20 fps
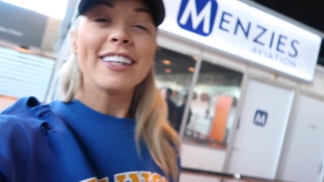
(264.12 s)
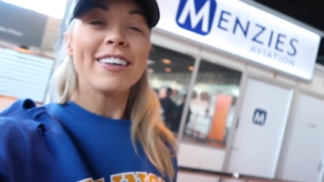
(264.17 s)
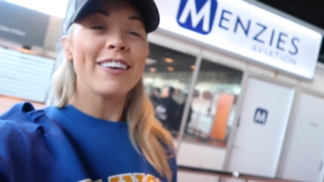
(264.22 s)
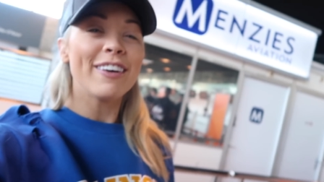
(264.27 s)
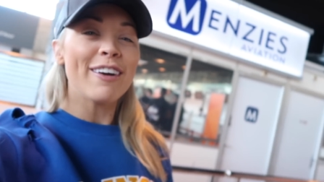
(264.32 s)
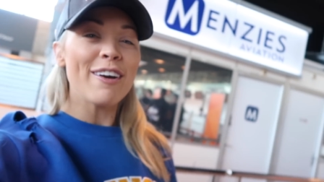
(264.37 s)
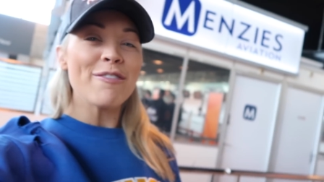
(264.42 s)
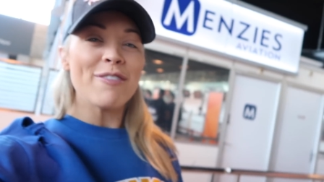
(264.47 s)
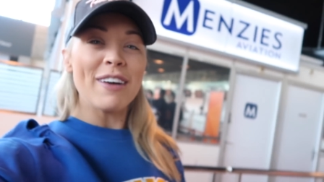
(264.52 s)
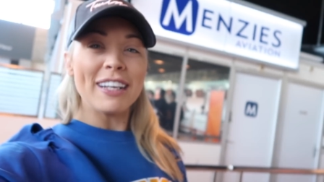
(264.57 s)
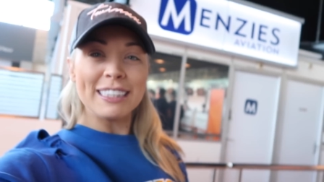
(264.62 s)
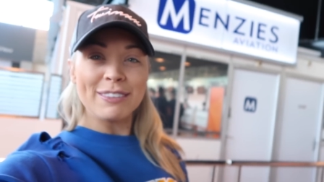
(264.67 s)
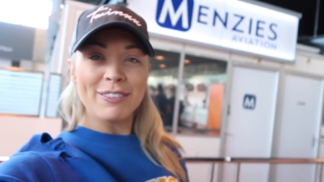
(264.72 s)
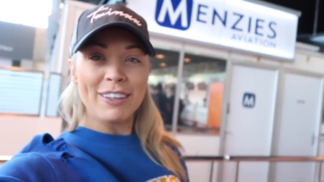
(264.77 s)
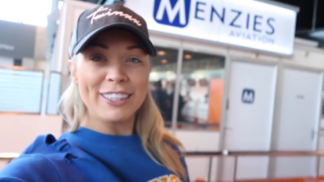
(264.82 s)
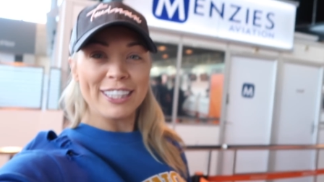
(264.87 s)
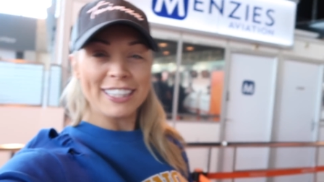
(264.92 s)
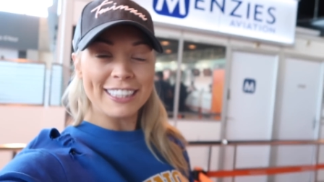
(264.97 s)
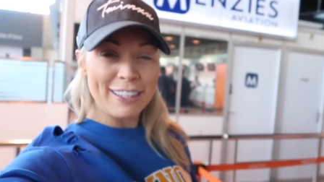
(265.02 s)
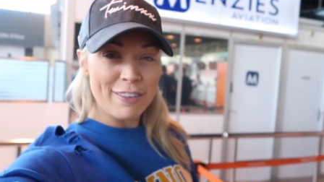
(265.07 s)
So we're going back to
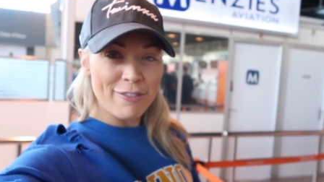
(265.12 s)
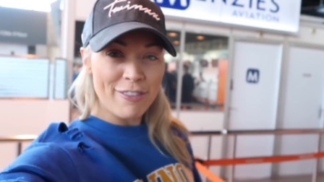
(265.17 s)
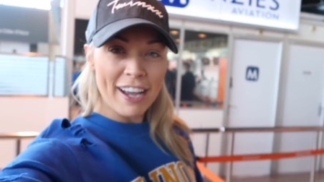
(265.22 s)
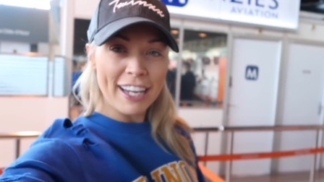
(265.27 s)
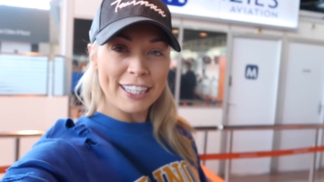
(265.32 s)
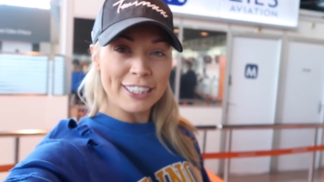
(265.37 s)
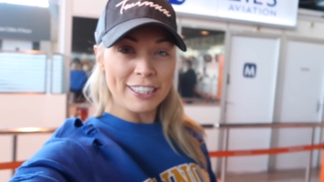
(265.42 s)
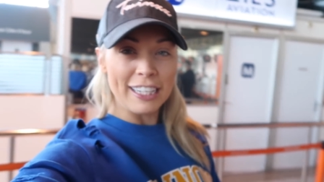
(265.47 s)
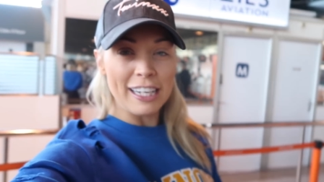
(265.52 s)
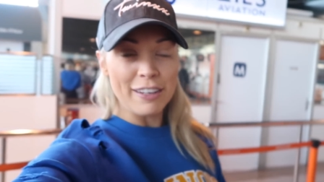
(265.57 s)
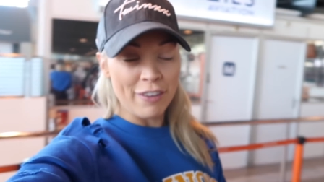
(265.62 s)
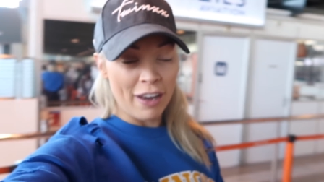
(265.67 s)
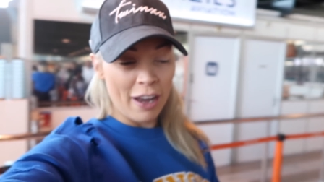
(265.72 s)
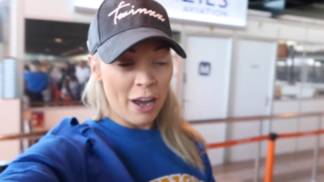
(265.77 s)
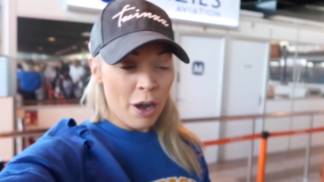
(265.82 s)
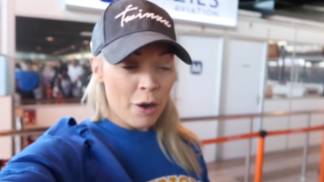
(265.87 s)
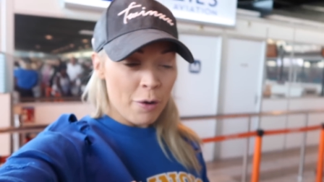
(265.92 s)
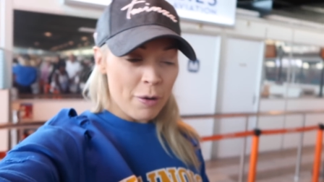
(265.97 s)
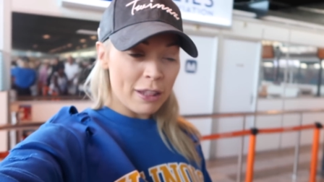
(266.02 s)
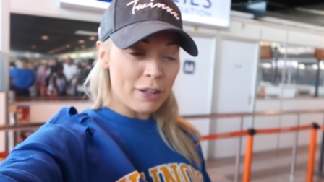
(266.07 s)
Manchester via Geneva
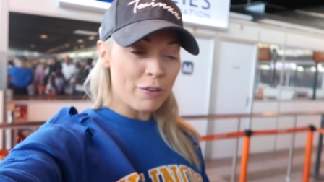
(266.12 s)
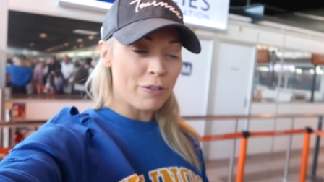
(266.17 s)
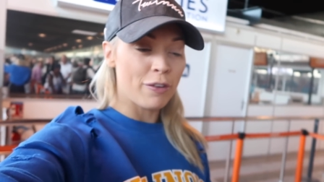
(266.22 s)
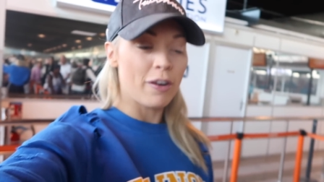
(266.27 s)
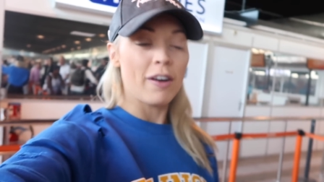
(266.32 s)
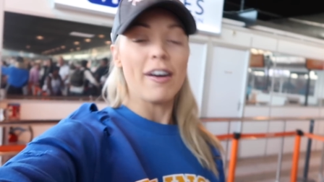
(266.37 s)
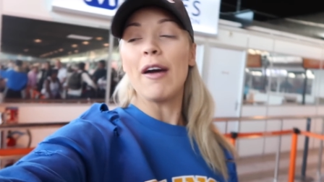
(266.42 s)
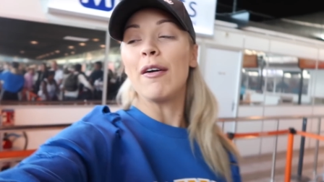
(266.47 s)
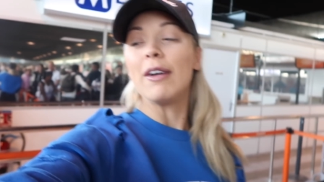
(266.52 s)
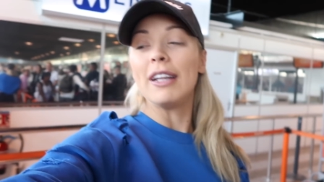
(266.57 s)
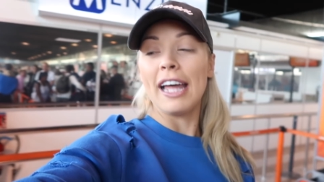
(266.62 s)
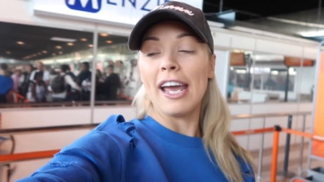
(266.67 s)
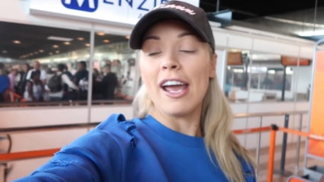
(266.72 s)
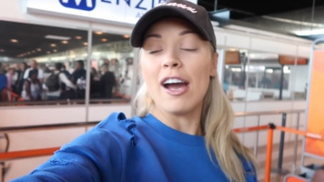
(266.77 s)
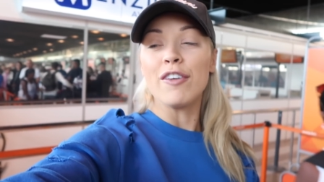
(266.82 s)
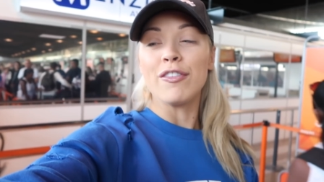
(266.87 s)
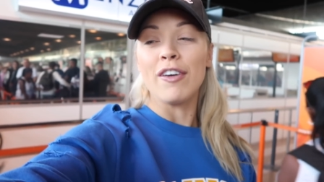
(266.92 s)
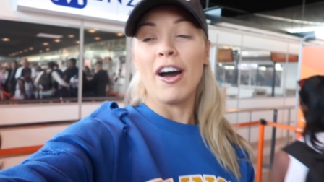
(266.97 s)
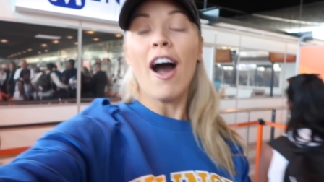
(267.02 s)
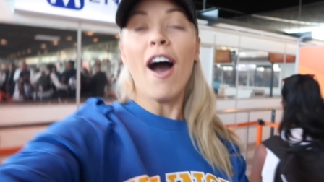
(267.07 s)
with a 4-hour
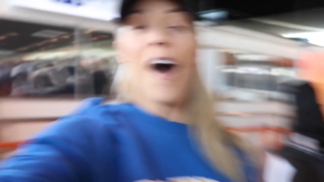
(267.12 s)
layover.